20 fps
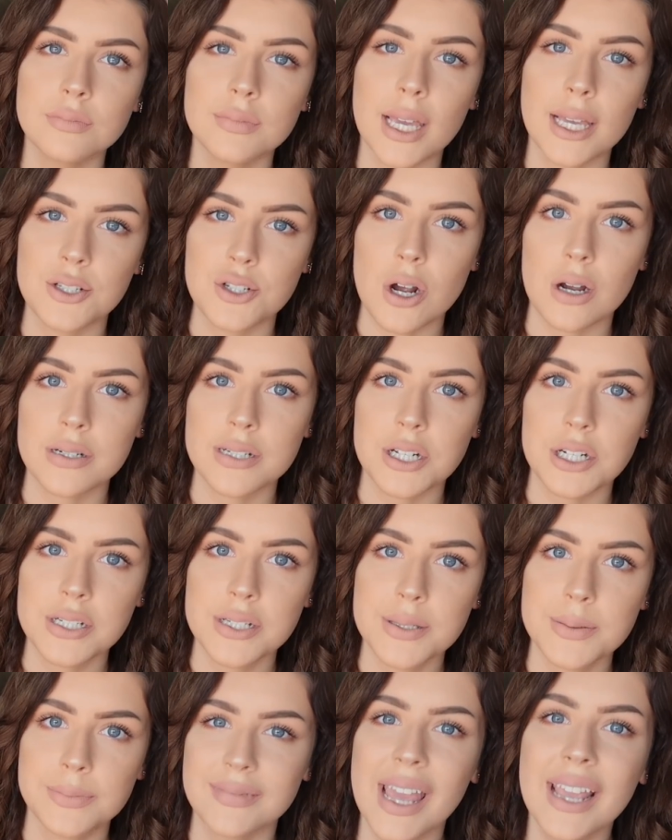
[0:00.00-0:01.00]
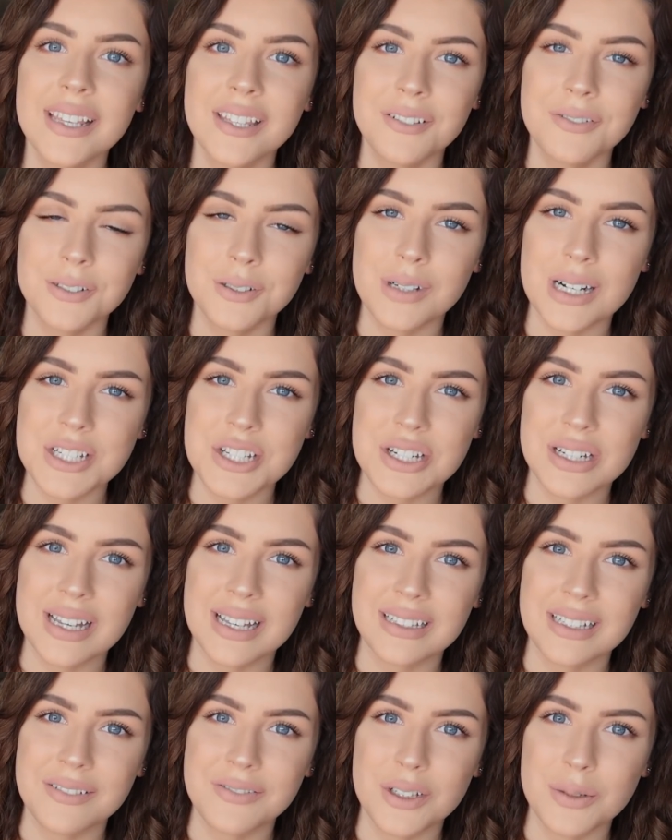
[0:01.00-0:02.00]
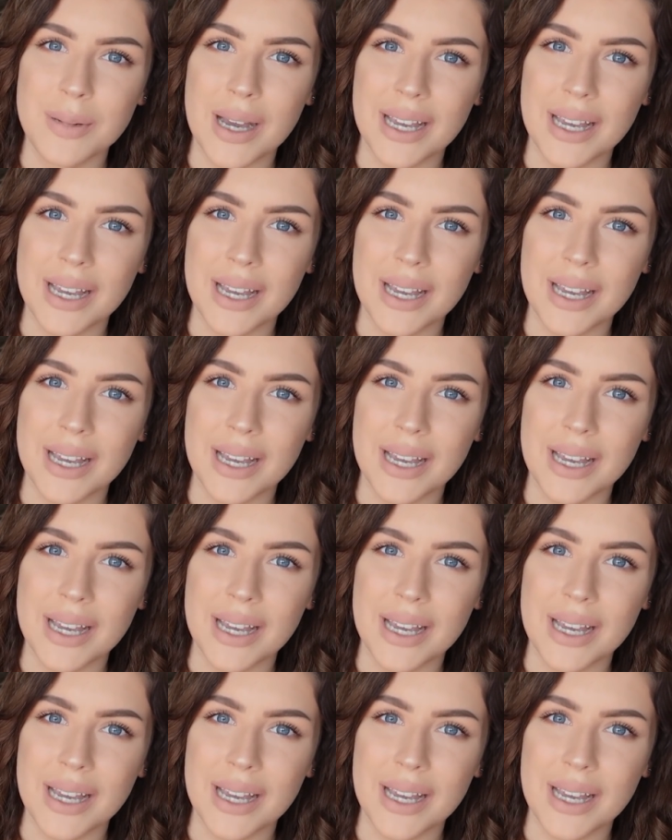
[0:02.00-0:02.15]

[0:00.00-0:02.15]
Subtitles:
Hedgehog tears. Thank you for watching. I love you.